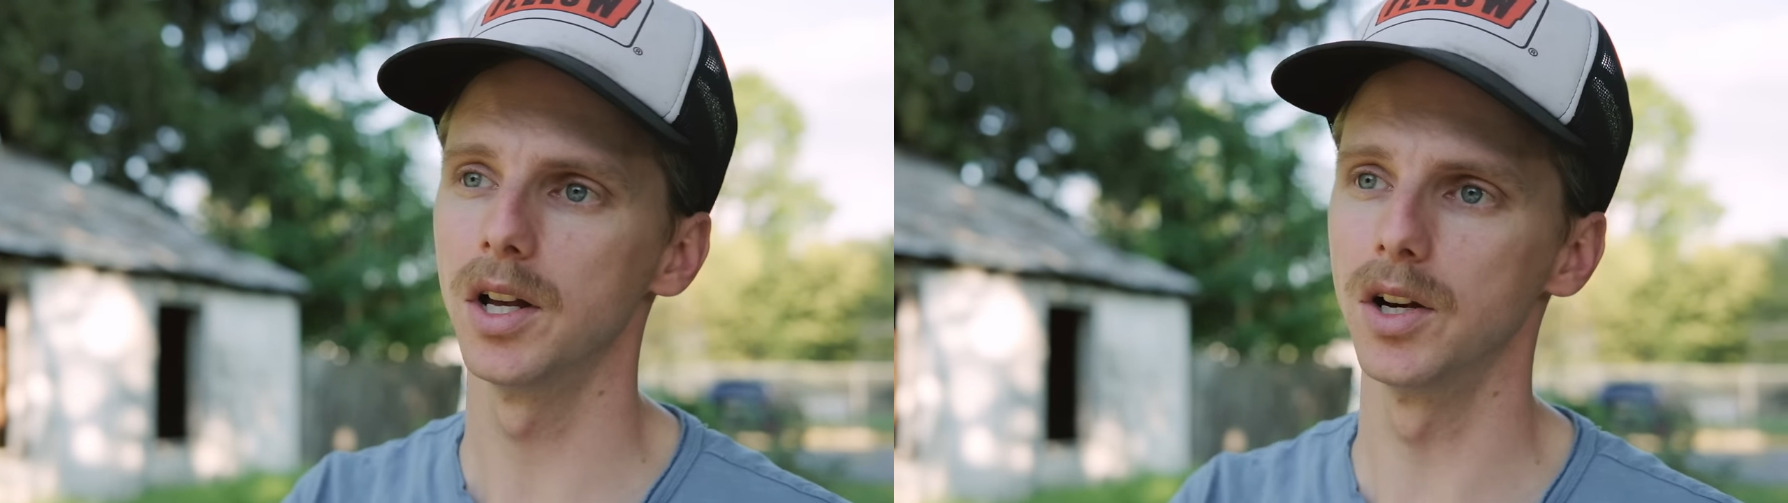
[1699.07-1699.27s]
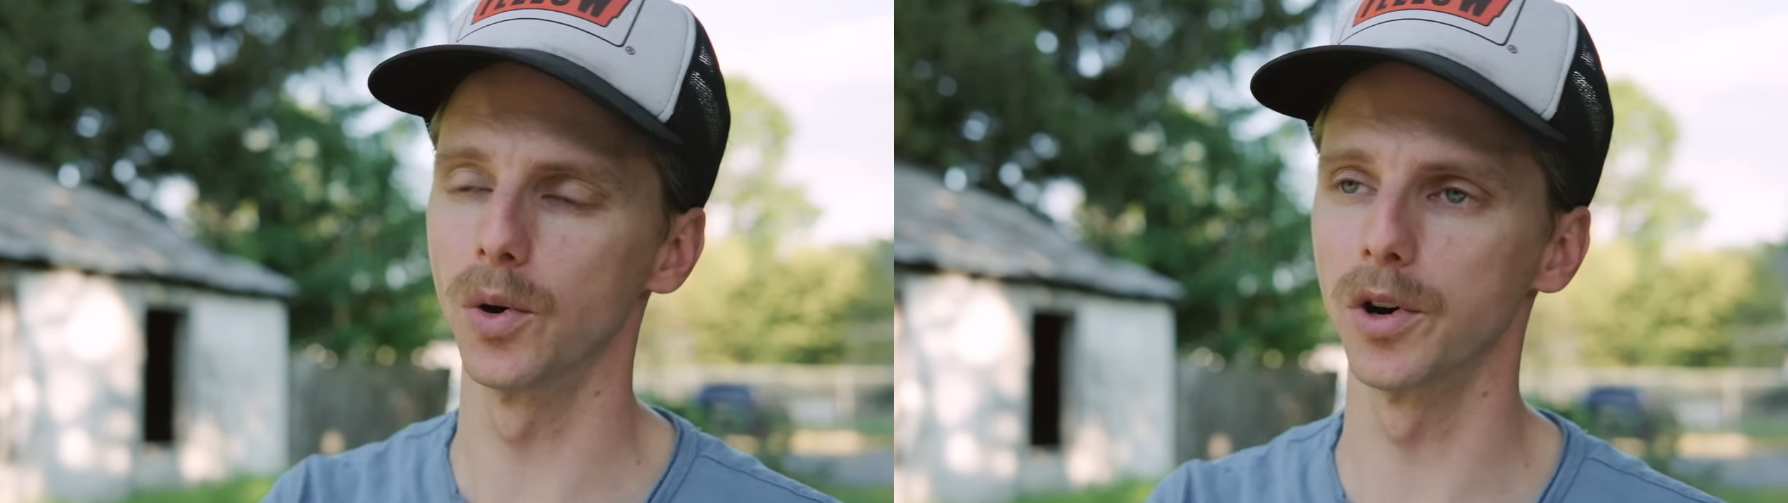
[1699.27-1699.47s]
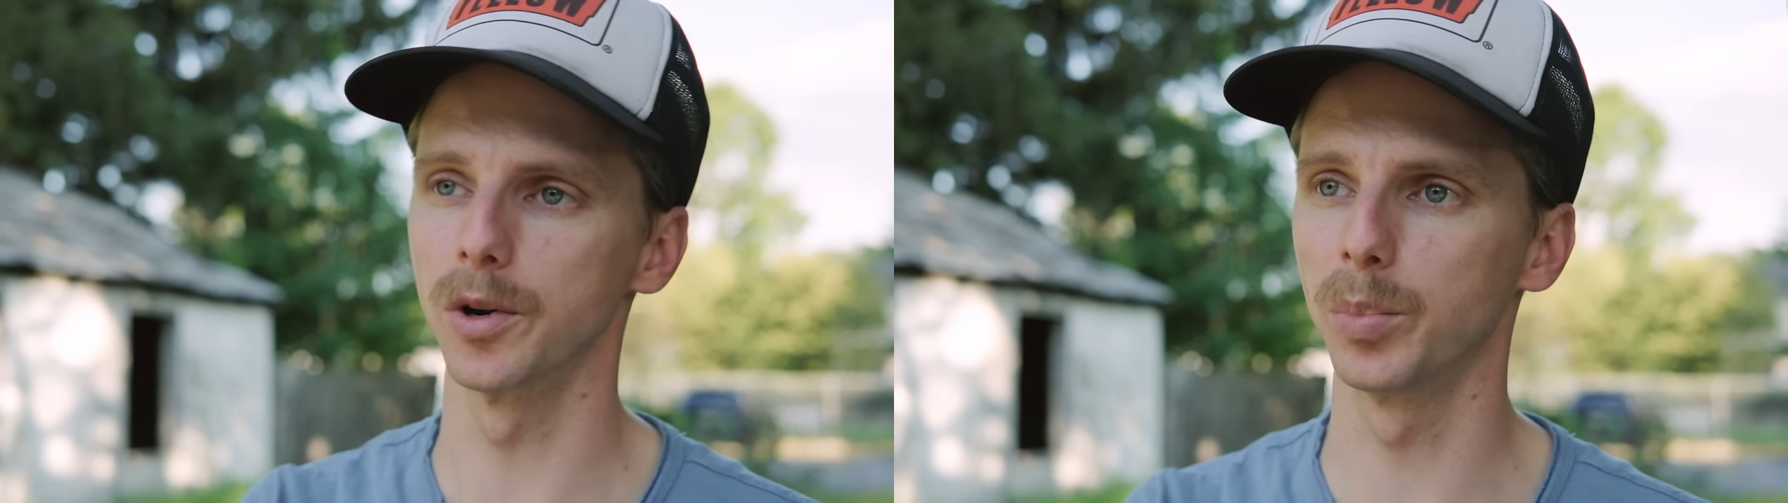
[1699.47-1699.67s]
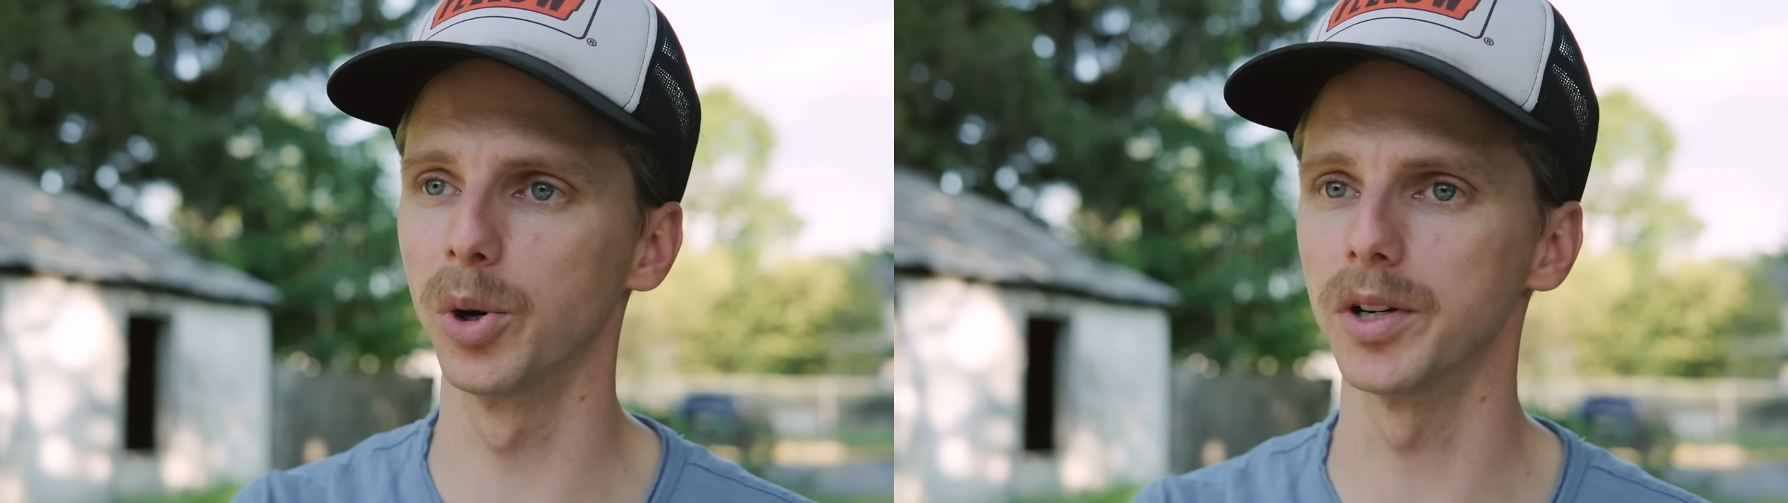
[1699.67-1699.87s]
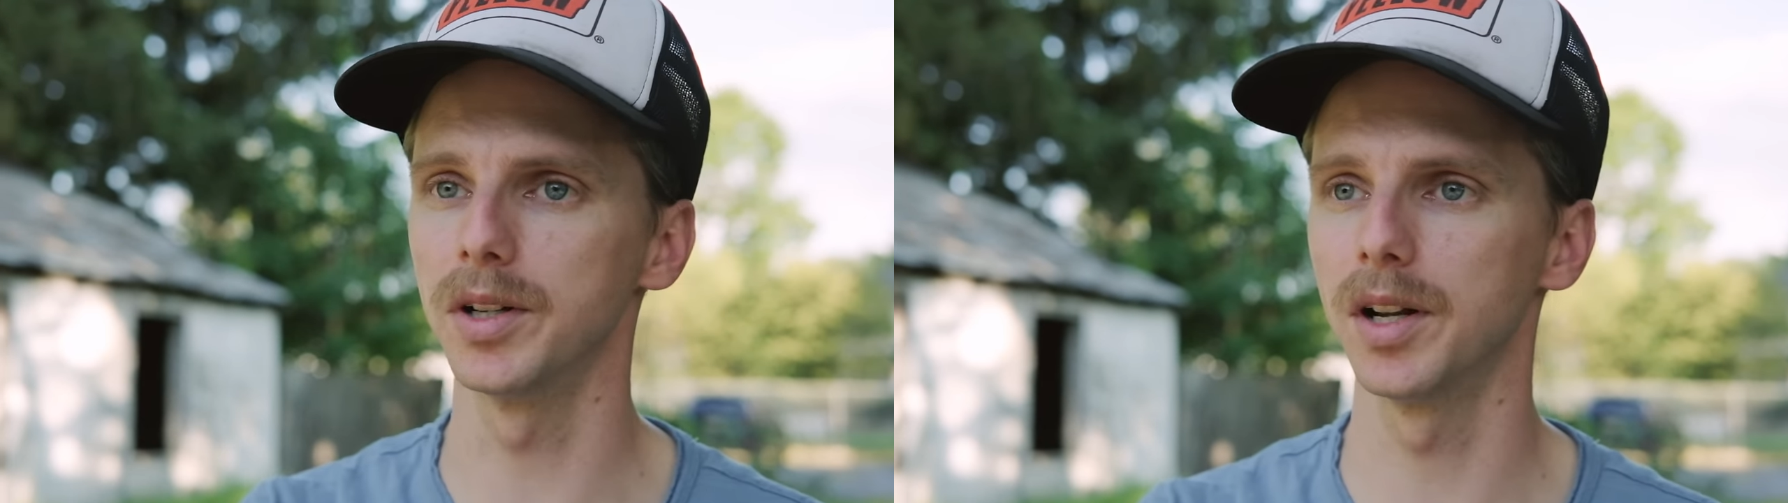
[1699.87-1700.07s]
in order to
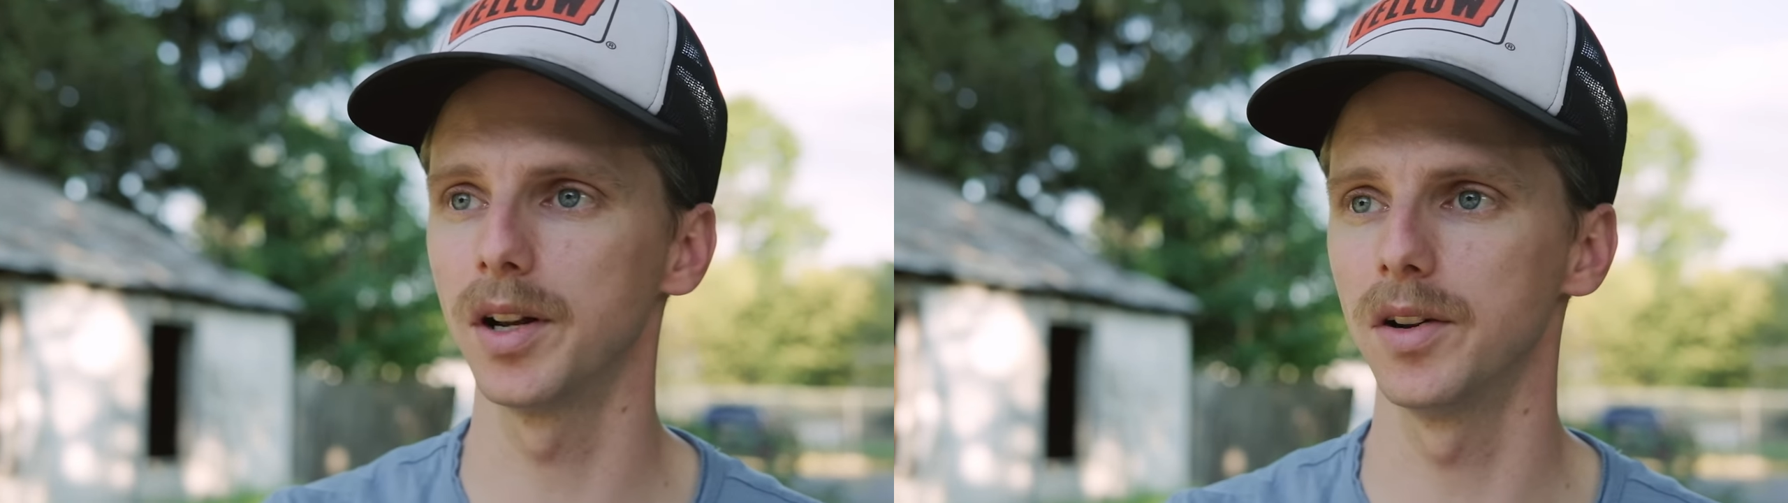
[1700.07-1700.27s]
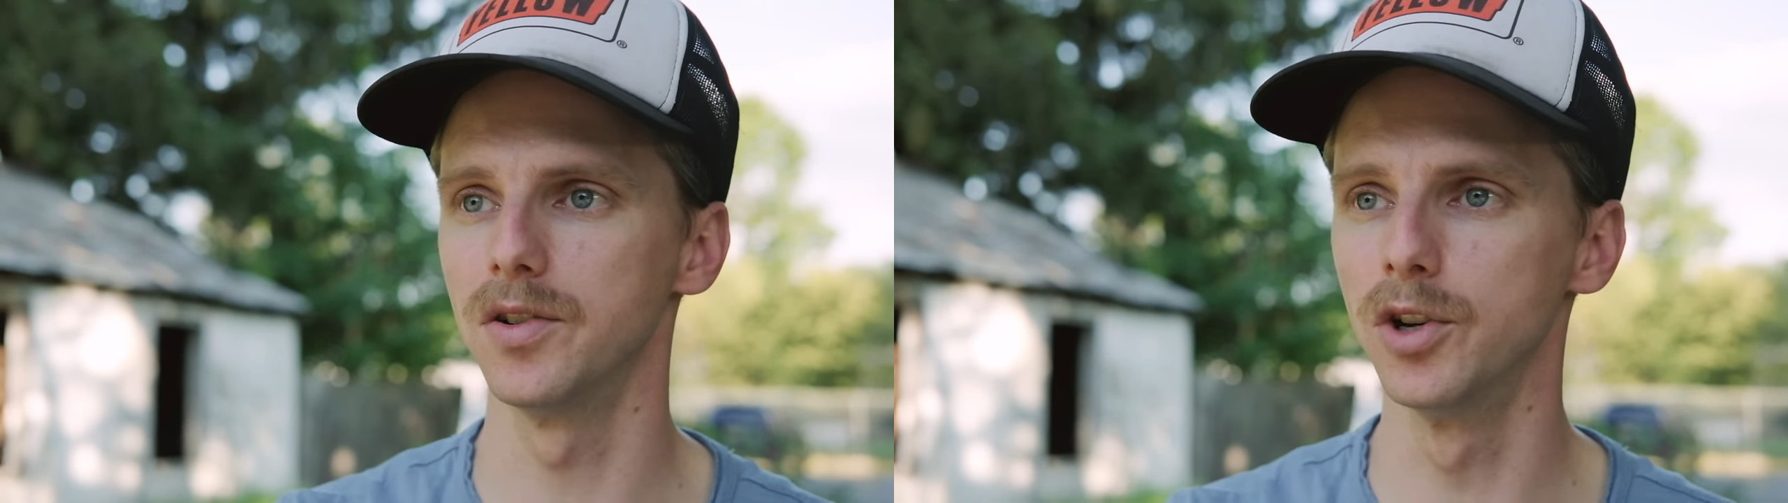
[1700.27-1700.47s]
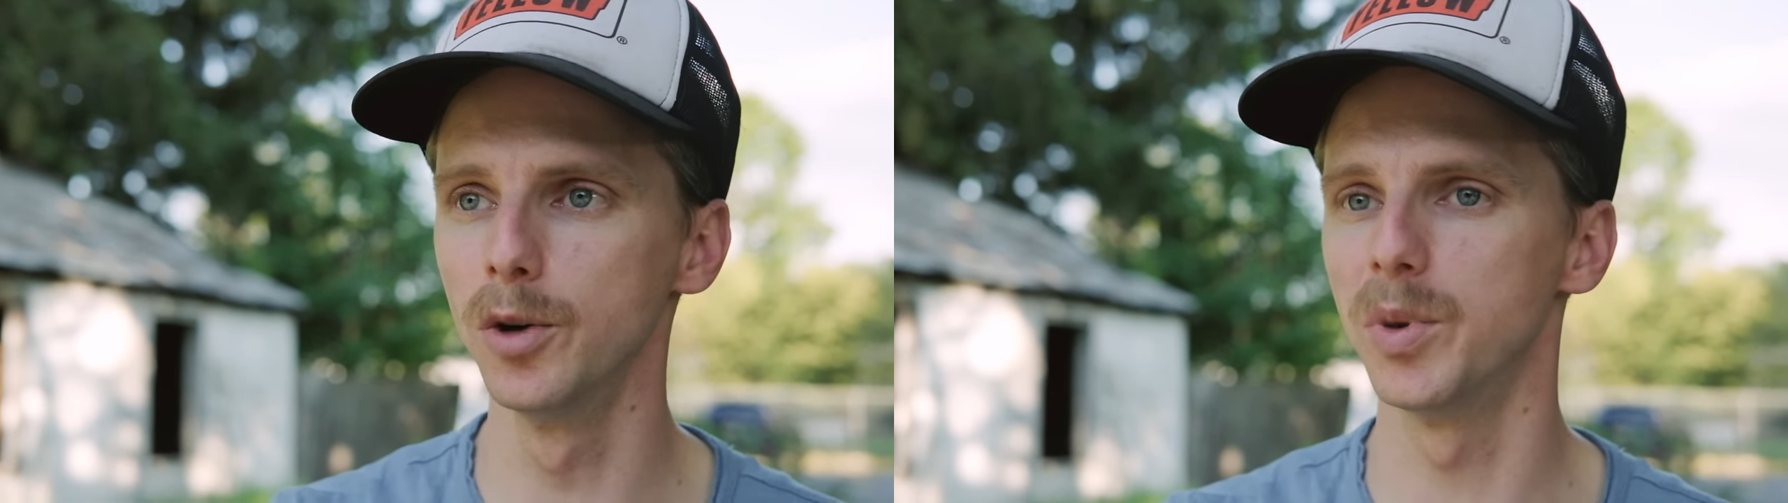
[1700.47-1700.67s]
put new